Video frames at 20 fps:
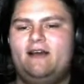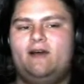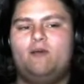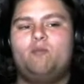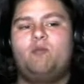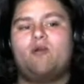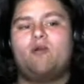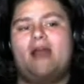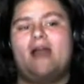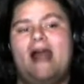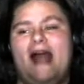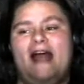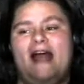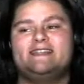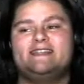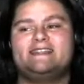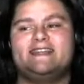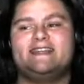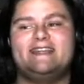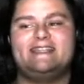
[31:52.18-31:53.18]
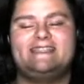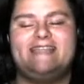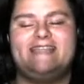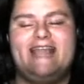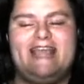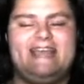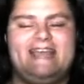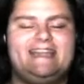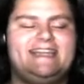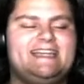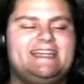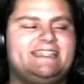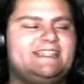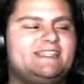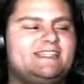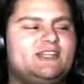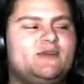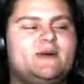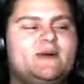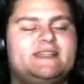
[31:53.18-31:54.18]
Brad is going to take this
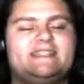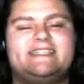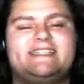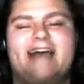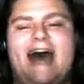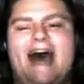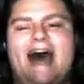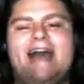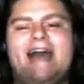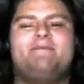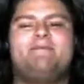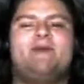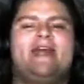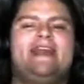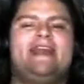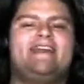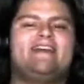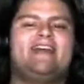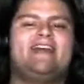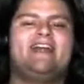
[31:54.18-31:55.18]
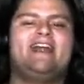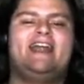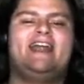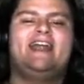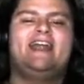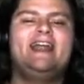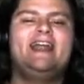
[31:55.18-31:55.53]
to a tiebreaker.